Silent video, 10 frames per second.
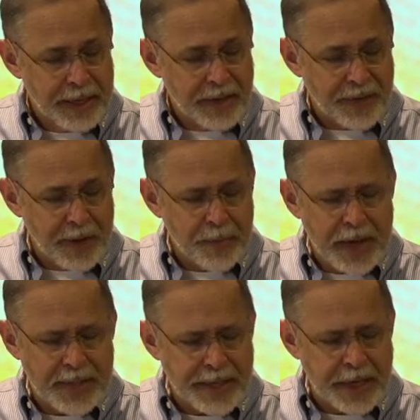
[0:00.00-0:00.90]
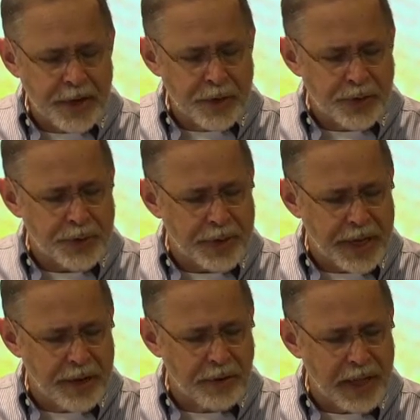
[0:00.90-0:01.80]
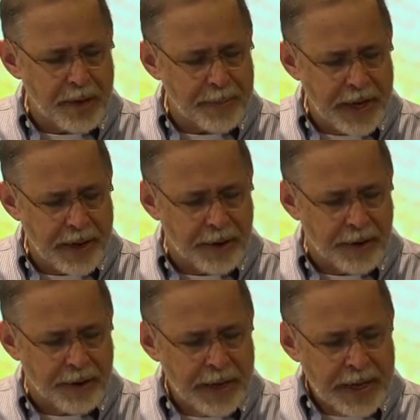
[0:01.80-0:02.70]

If anyone has ears to hear, let him hear.